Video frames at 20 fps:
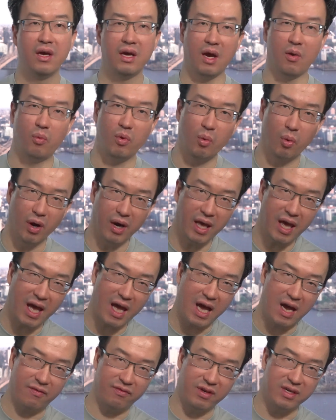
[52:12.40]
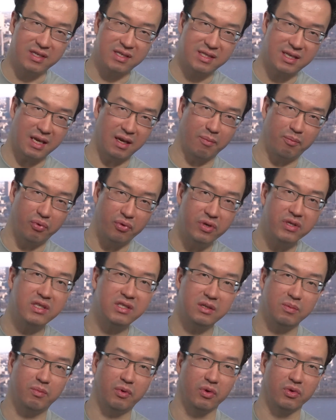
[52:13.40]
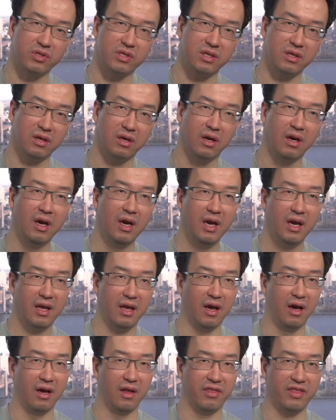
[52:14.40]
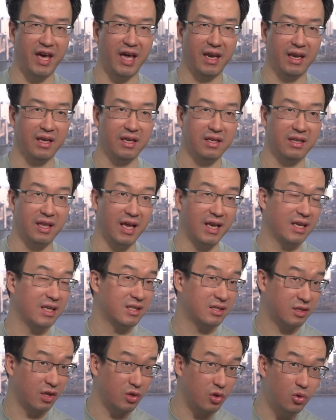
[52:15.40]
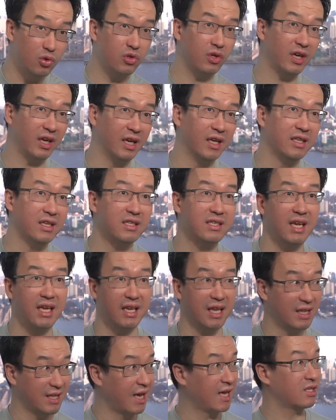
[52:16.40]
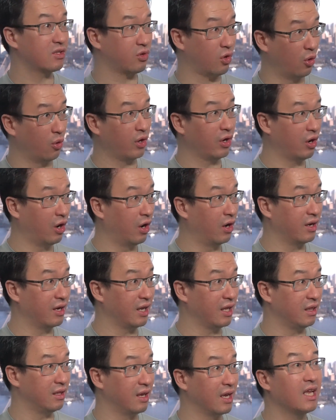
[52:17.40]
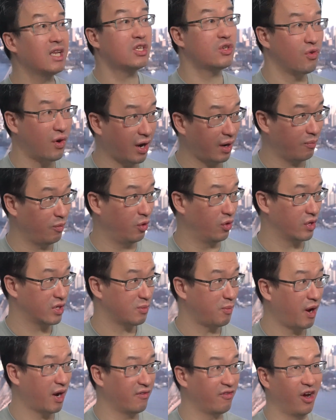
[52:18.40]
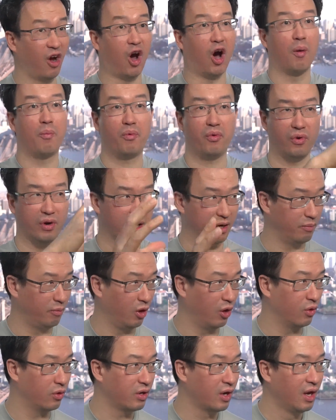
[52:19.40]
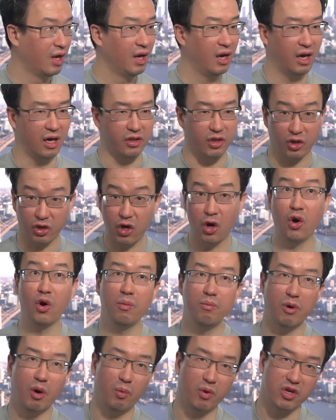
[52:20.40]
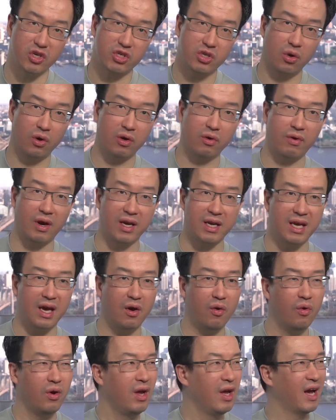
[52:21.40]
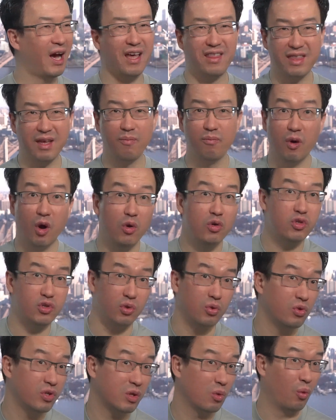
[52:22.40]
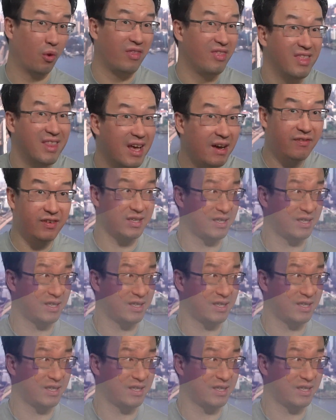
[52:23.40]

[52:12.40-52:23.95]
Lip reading: And we want to have a set of principles here that is the user can understand, and that's going on in the interact mode. It's part of our operator mode. The code mode we're showing right now, I think most users will never